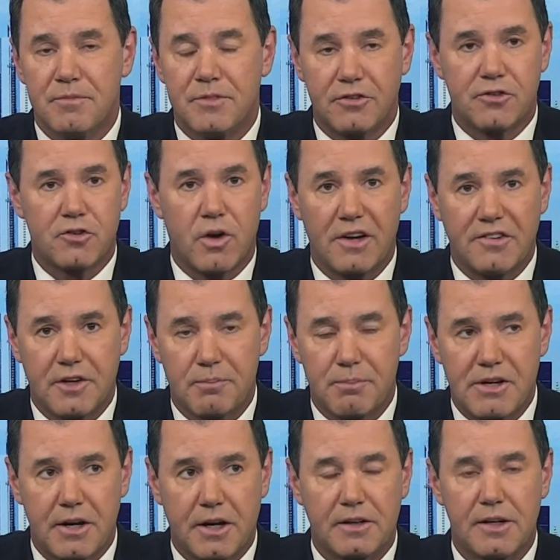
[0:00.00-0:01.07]
distrusted,
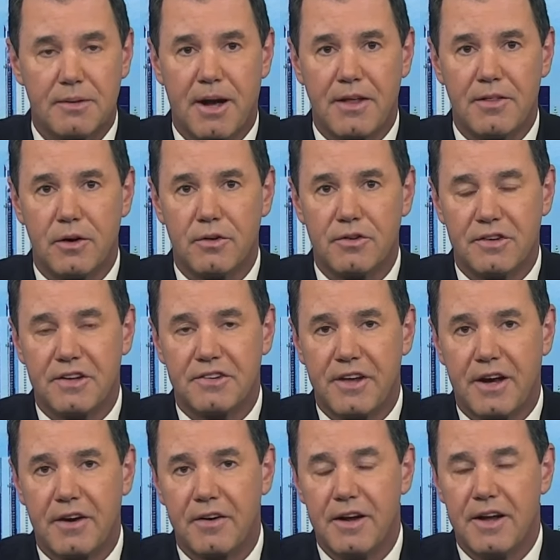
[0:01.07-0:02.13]
particularly by those in the
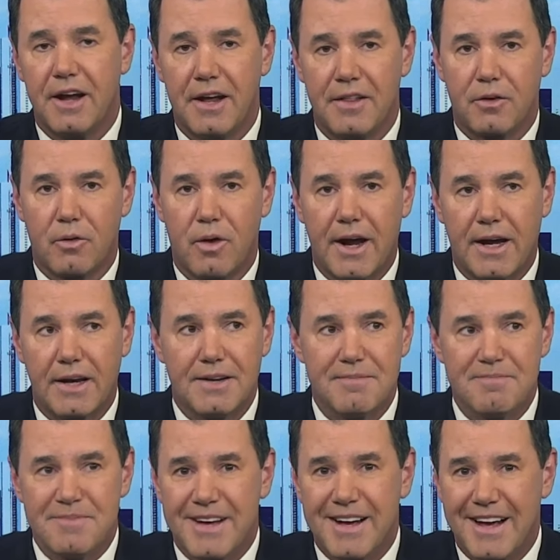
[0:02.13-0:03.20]
center and the right,
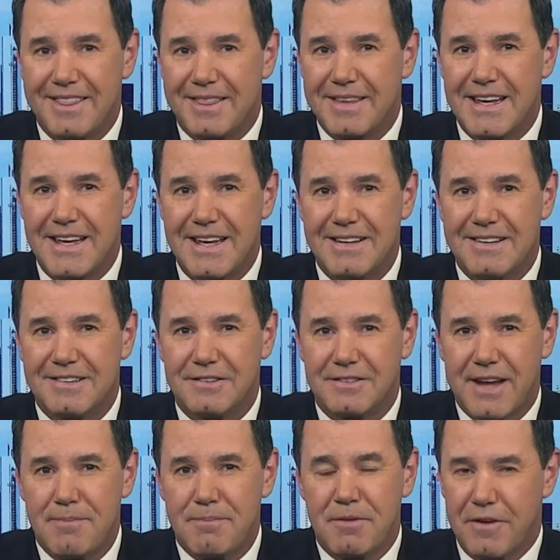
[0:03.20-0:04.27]
the
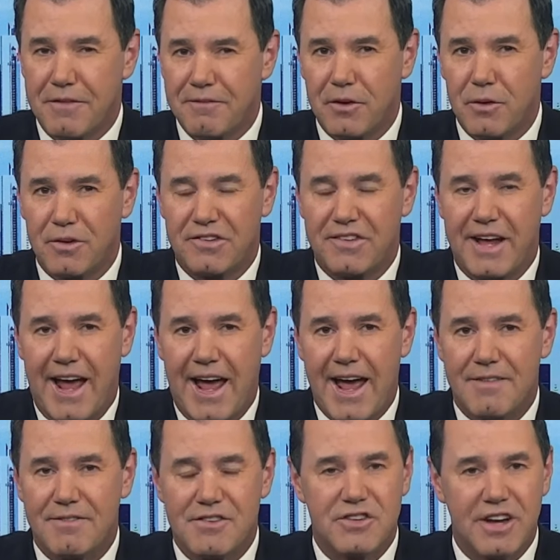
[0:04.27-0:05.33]
type of influence they
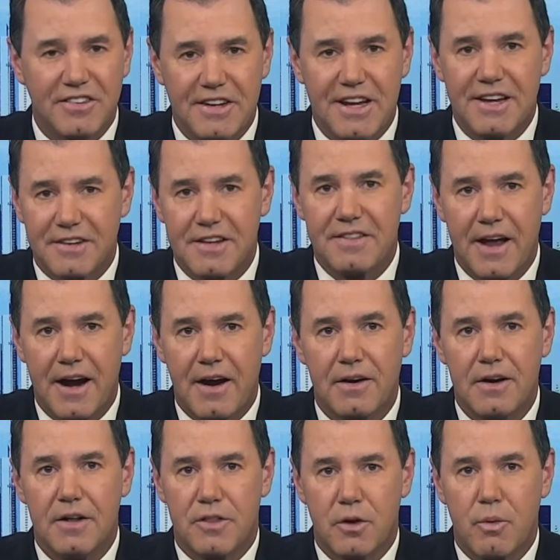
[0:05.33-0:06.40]
have just isn't there
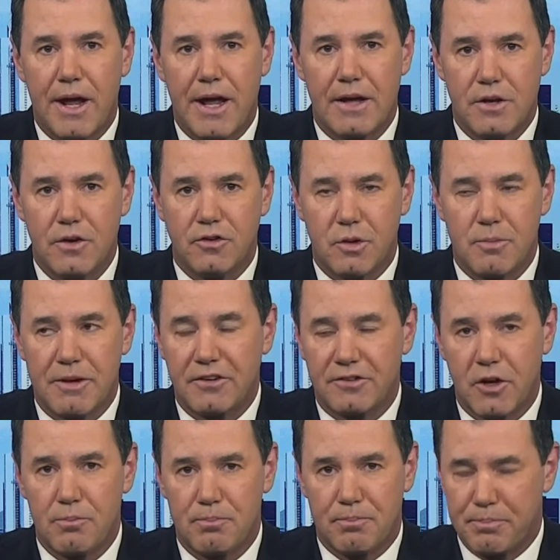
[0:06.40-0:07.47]
the way it used to be.
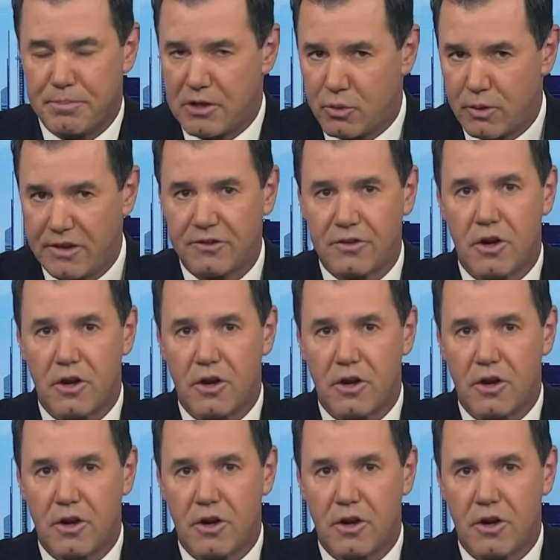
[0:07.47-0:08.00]
So between